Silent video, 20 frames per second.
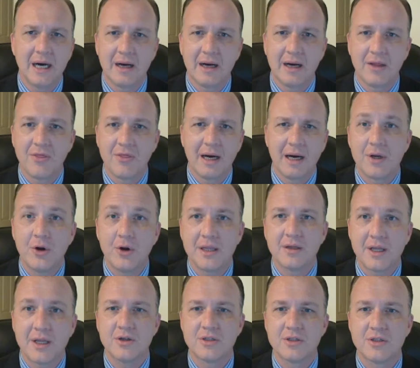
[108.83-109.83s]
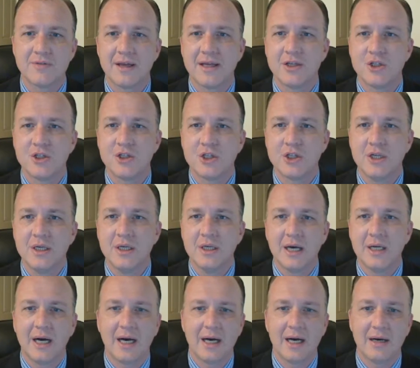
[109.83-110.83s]
30 years of age
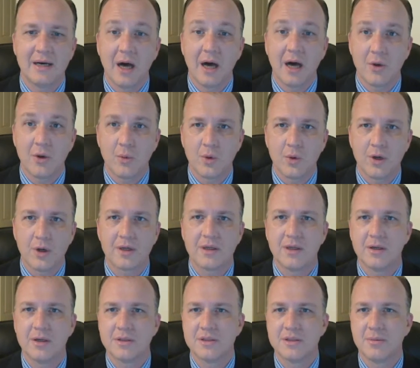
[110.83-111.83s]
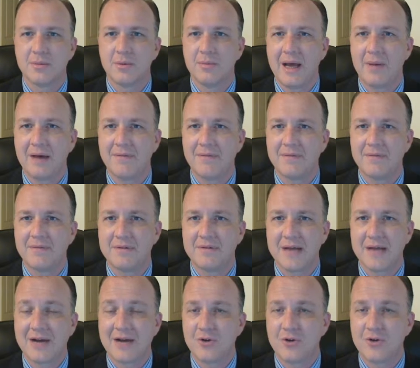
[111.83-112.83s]
out of work. Some of them have
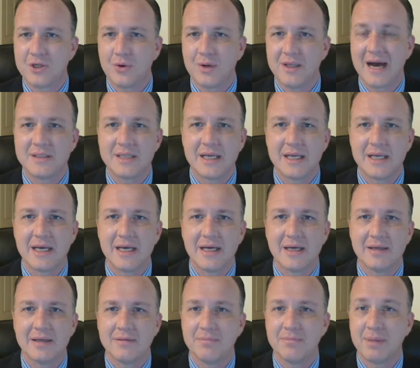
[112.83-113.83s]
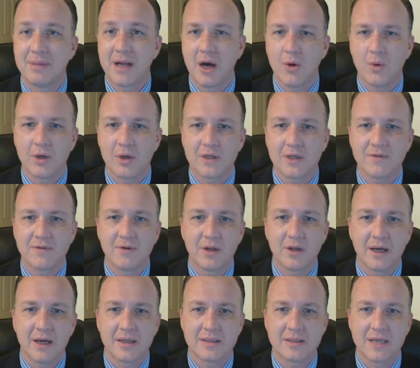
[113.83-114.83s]
doctorate degrees and been out of work for a
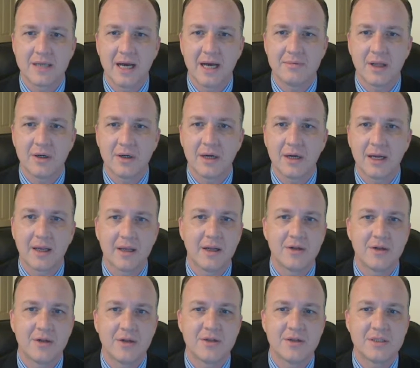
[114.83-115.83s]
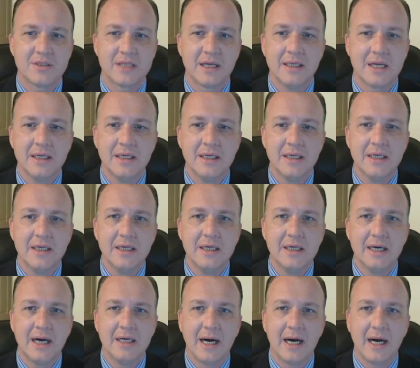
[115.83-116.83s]
long time. So I can understand,
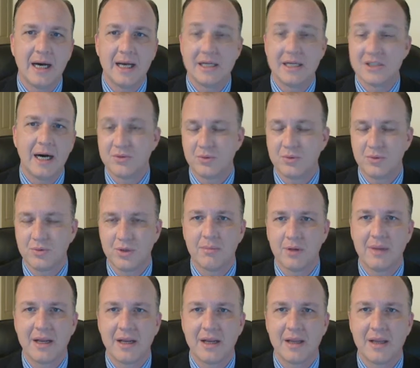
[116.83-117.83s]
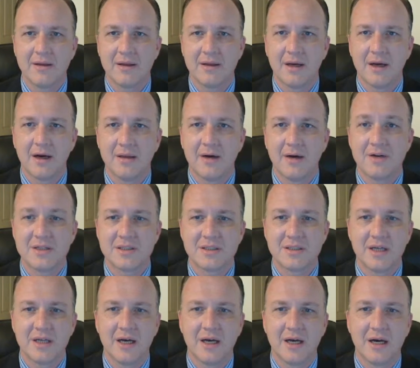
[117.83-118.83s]
as many of
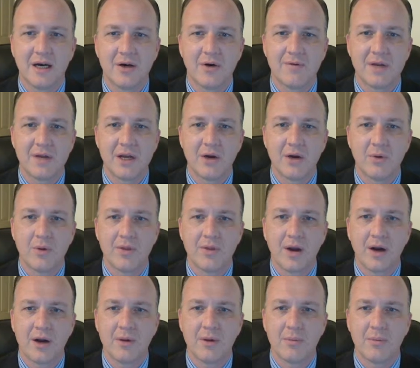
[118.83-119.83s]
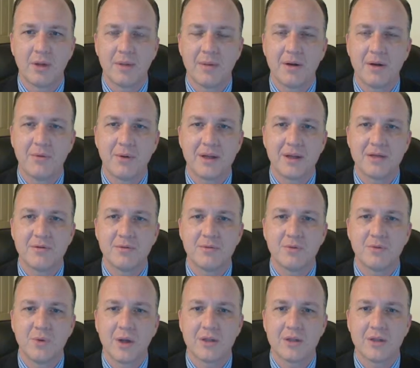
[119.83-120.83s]
us over here with our unemployment rate
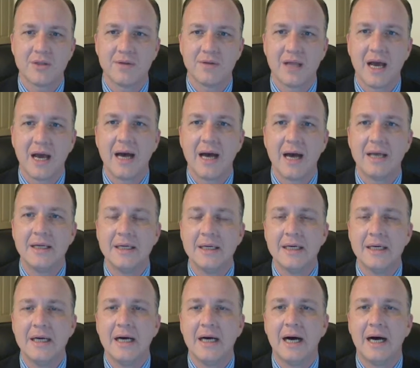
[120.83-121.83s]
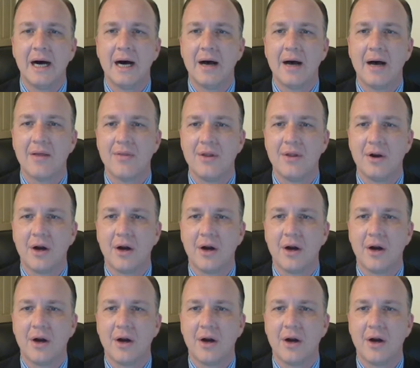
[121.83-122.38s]
relatively high, they're